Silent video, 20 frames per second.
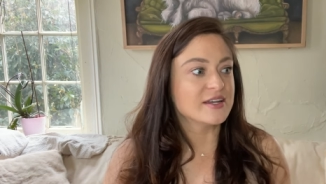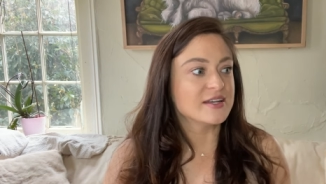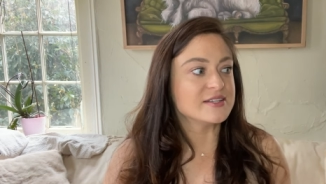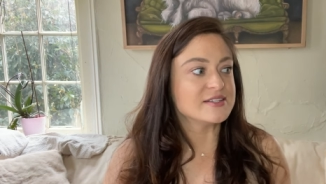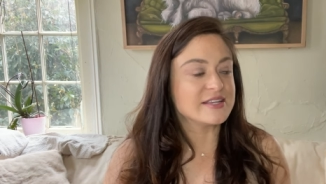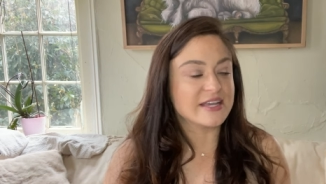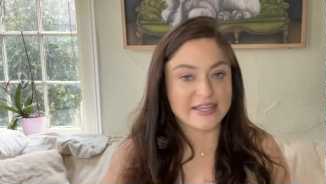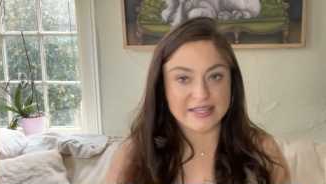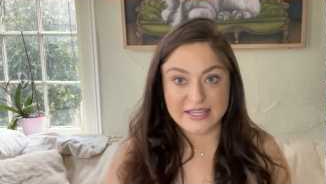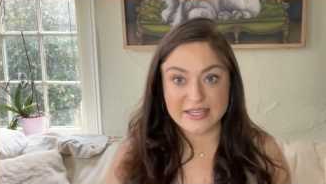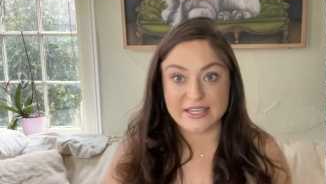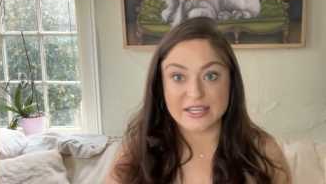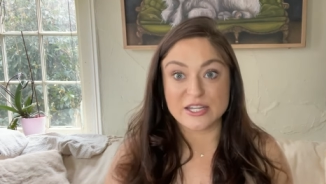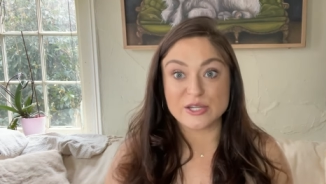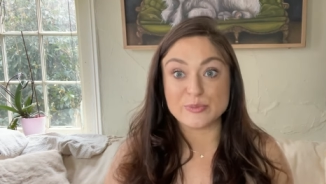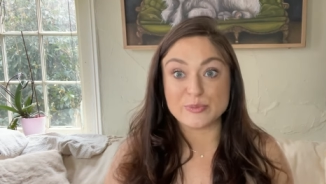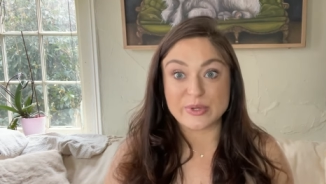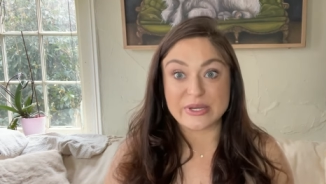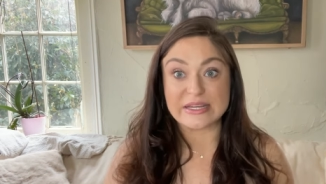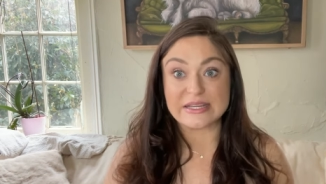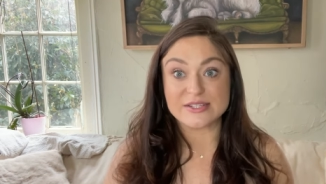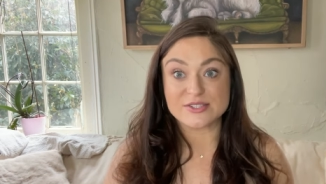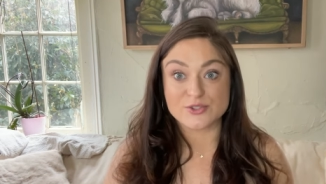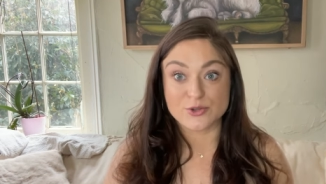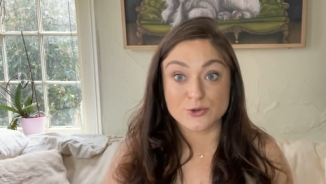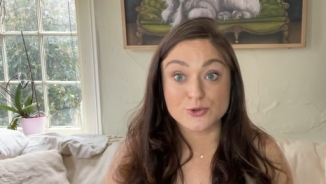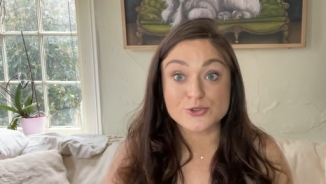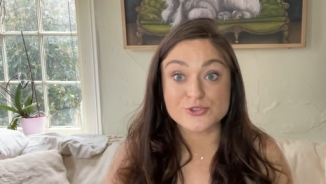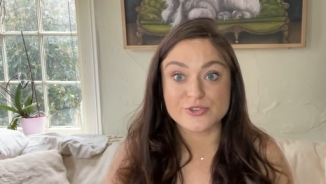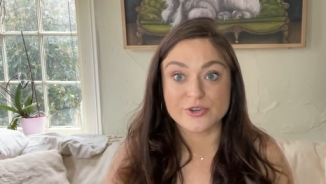taking in pigs
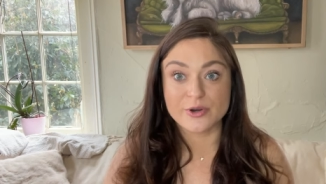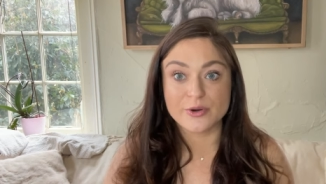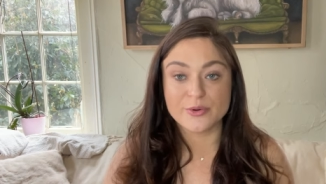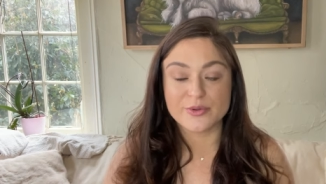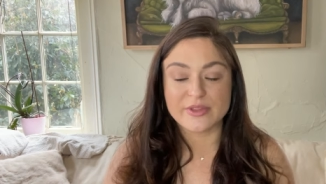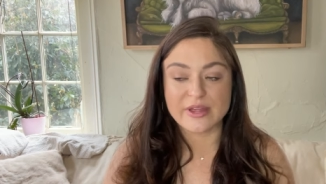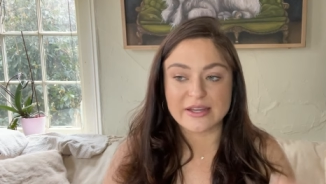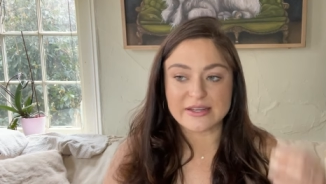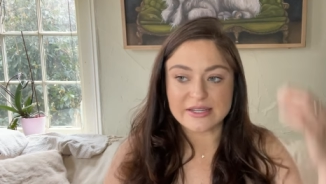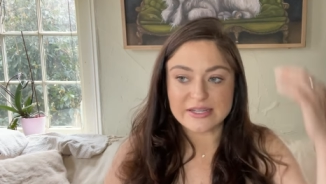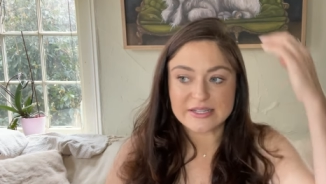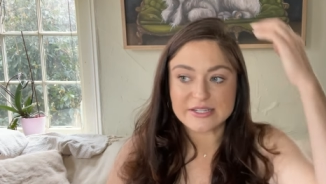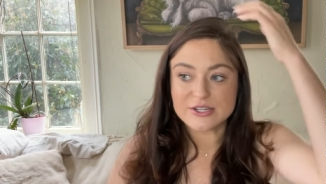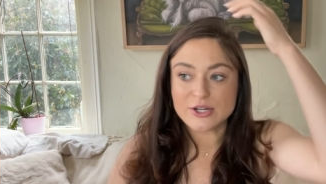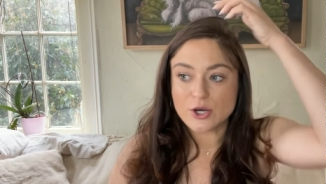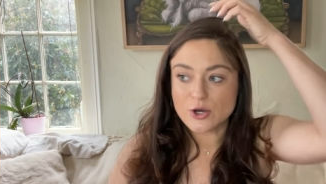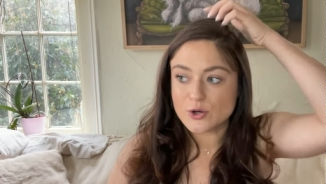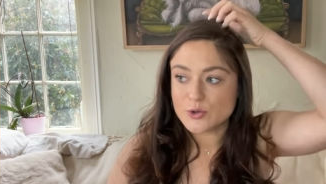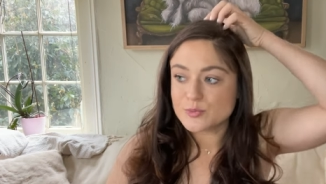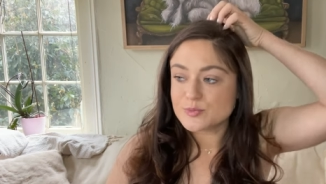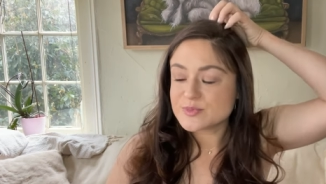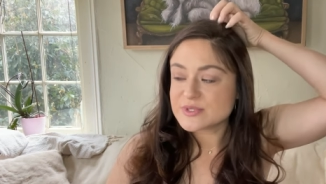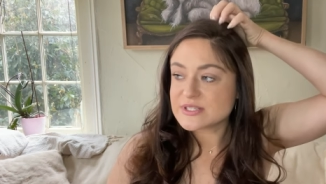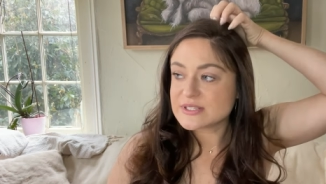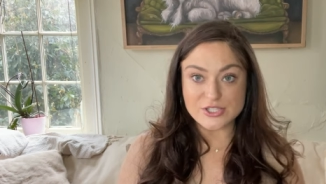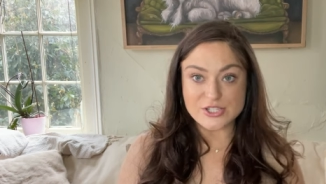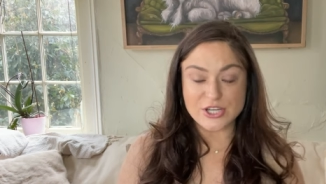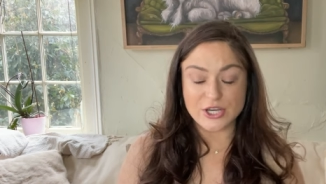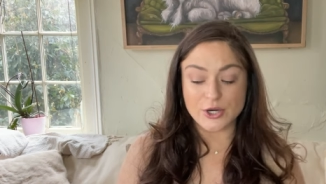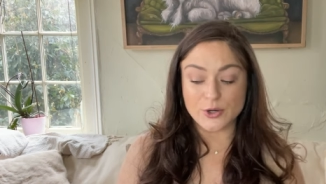also that needed homes.
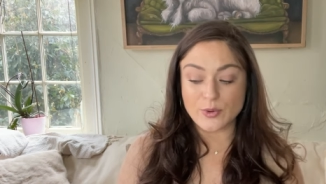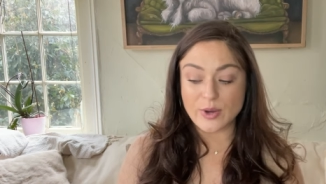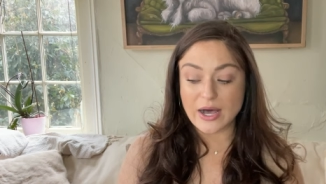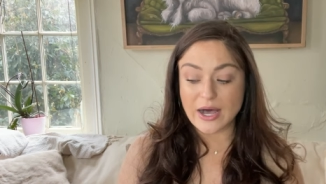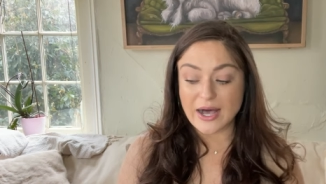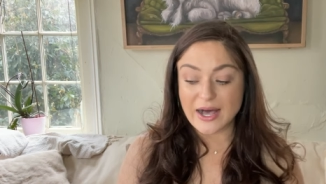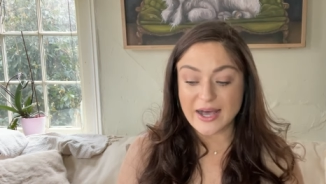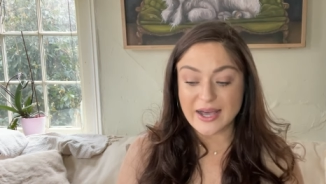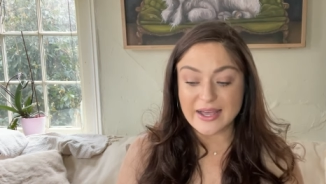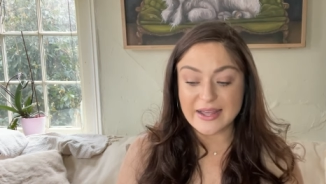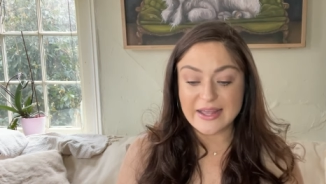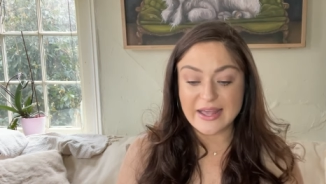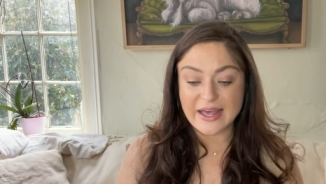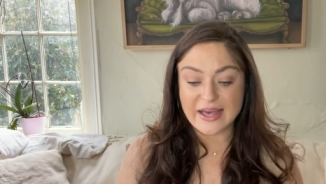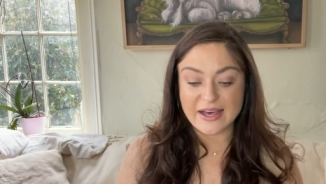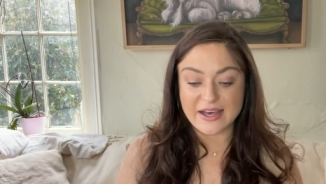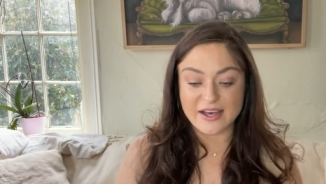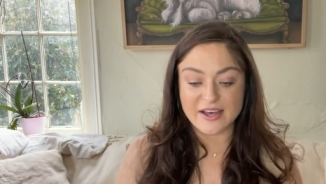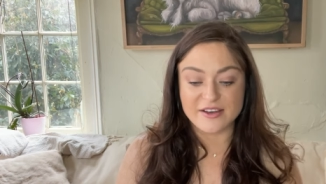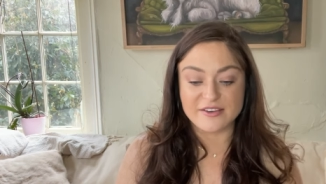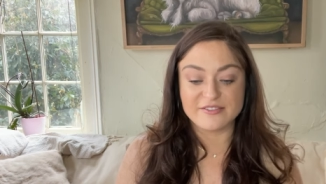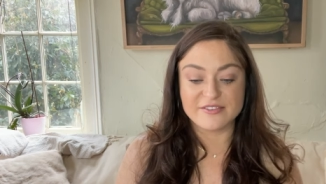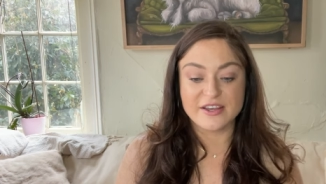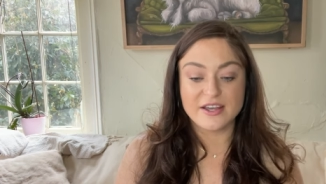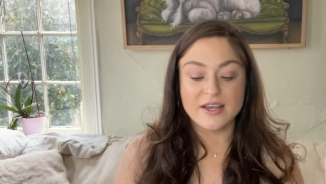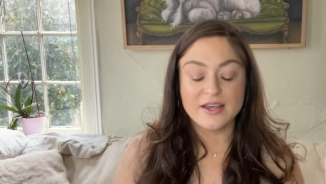So I have